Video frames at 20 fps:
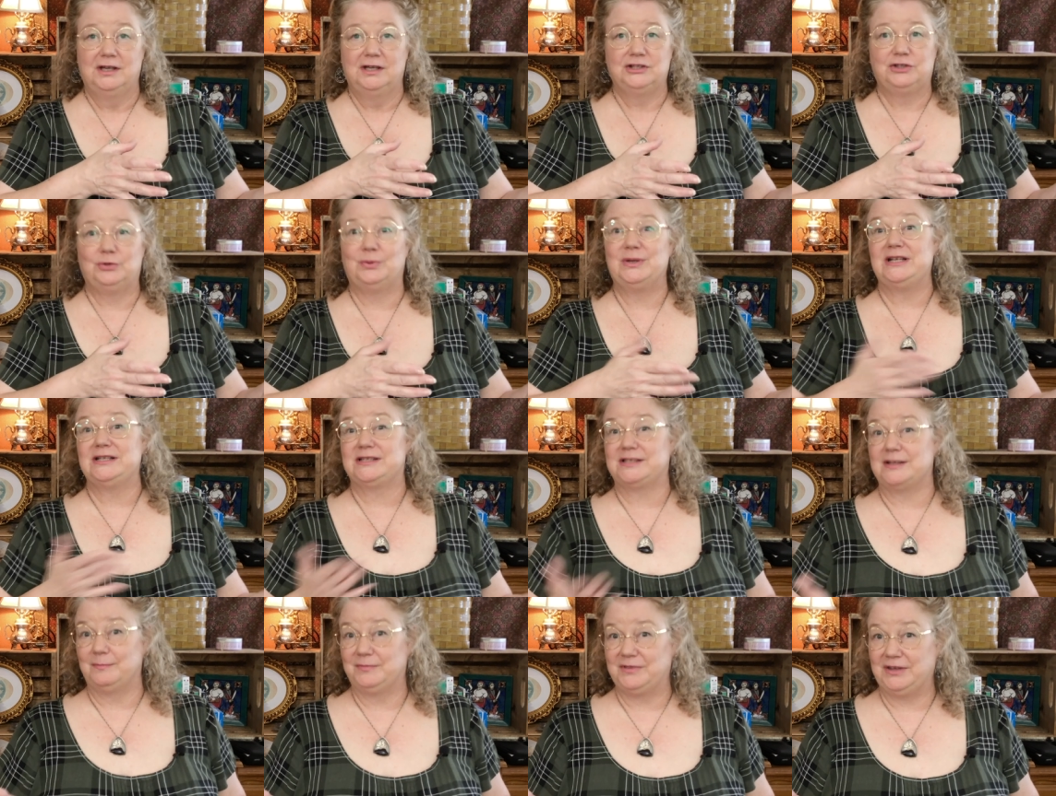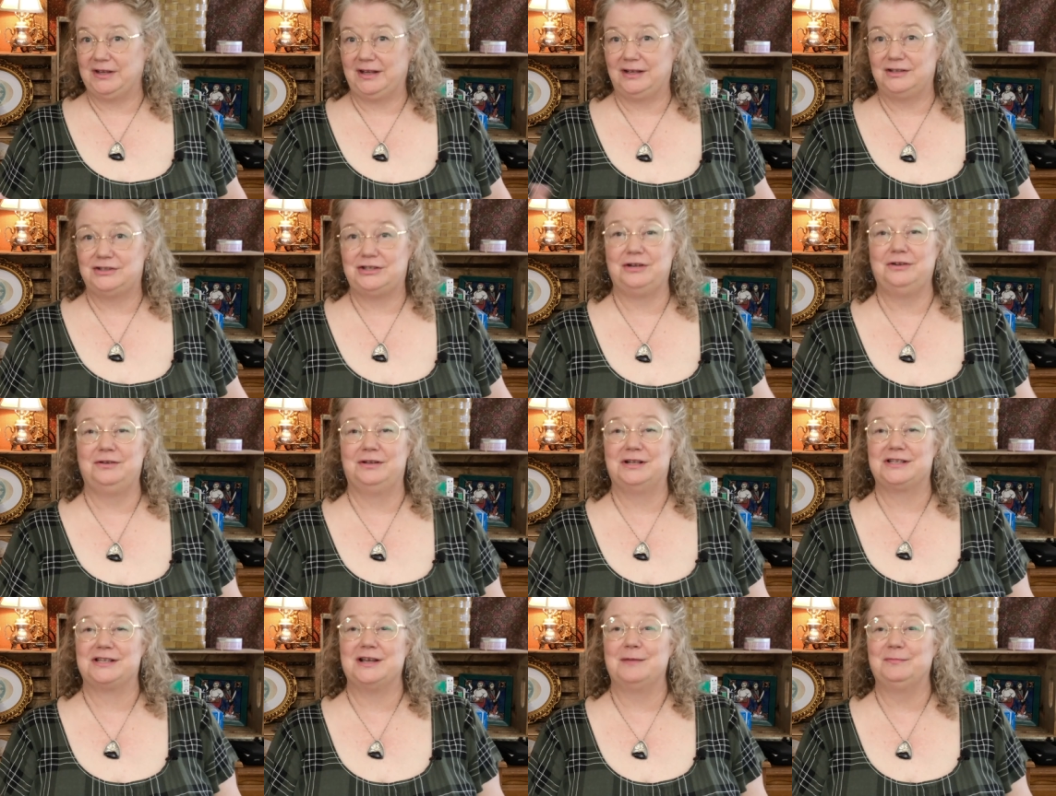20-something
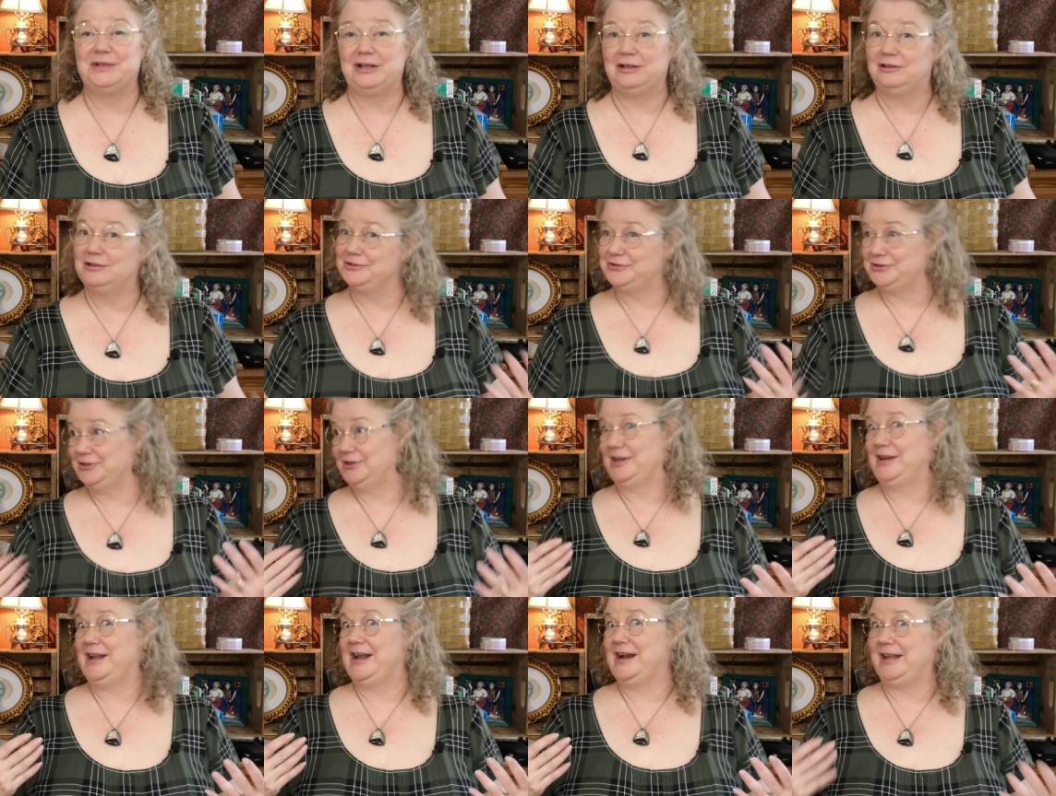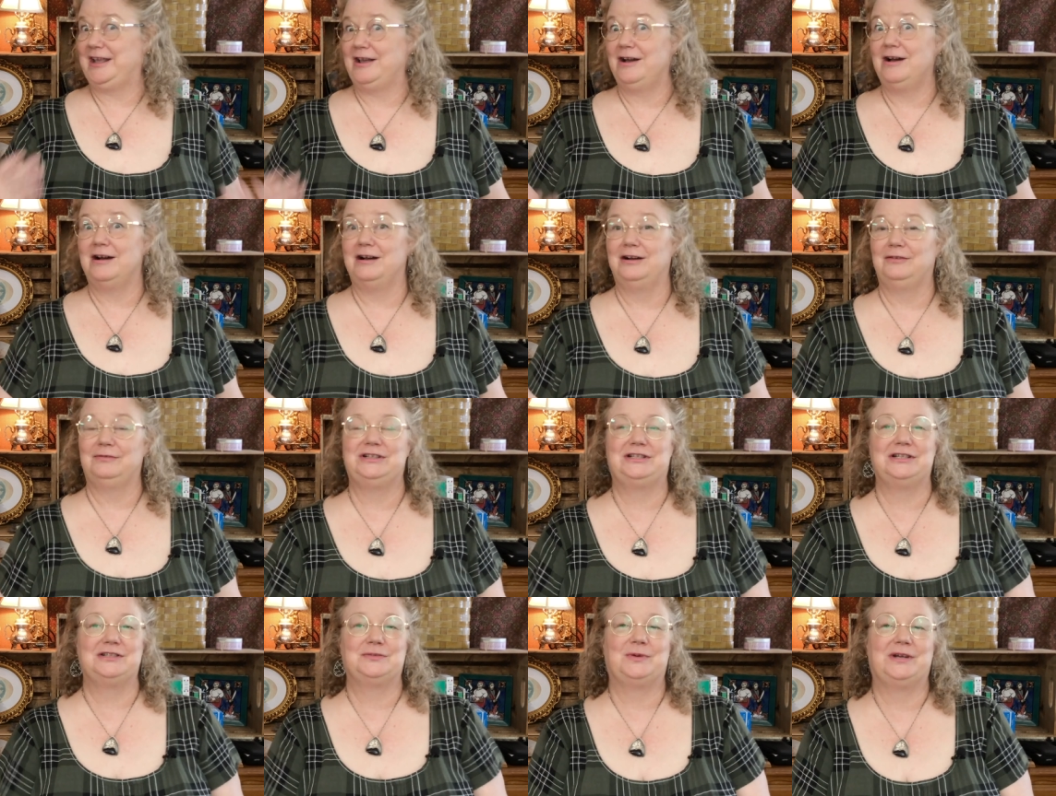to something closer to Nanny Og,
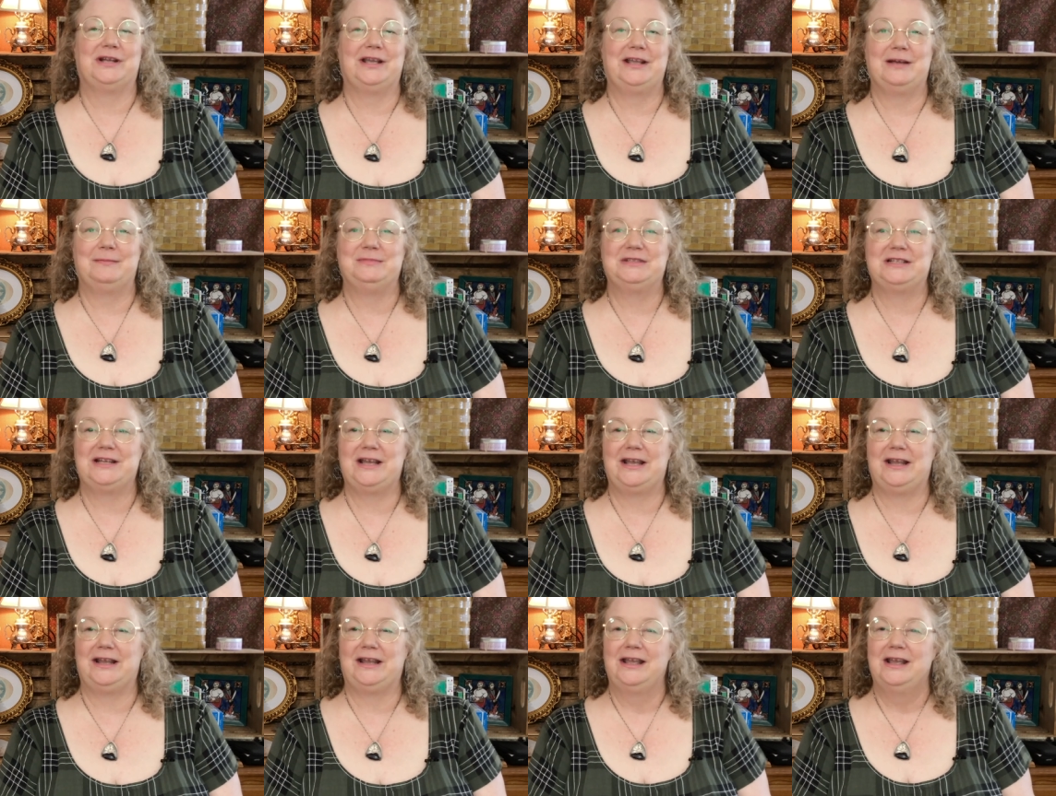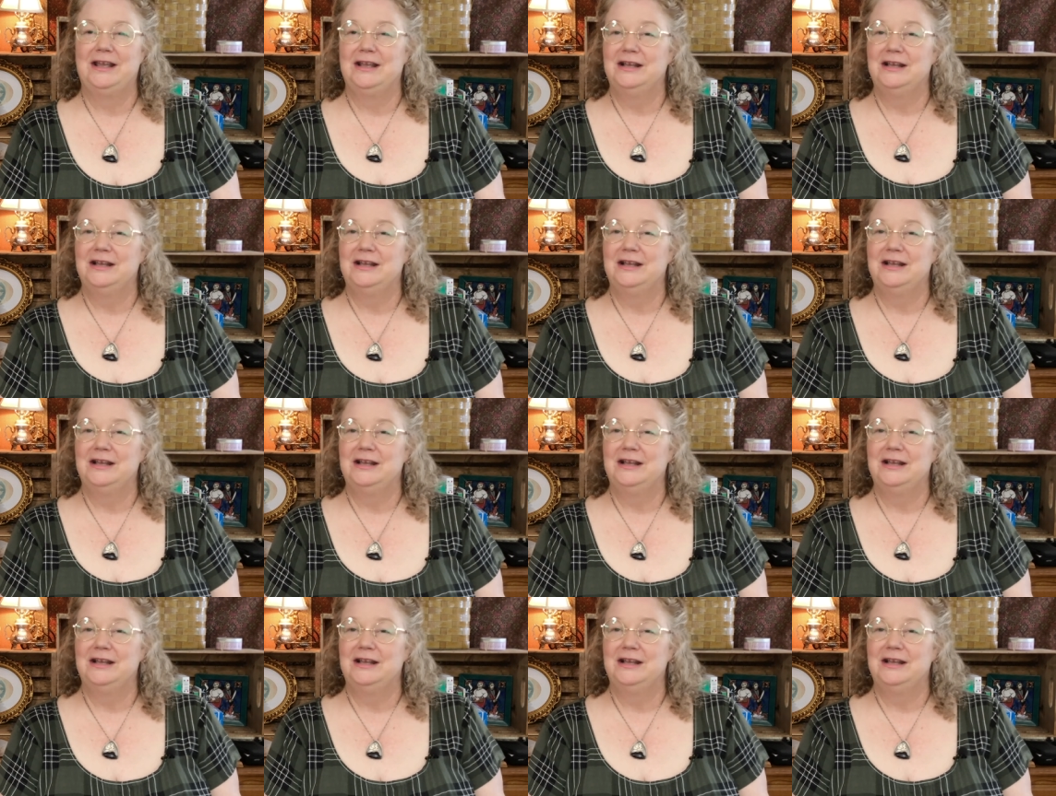which is what I am today.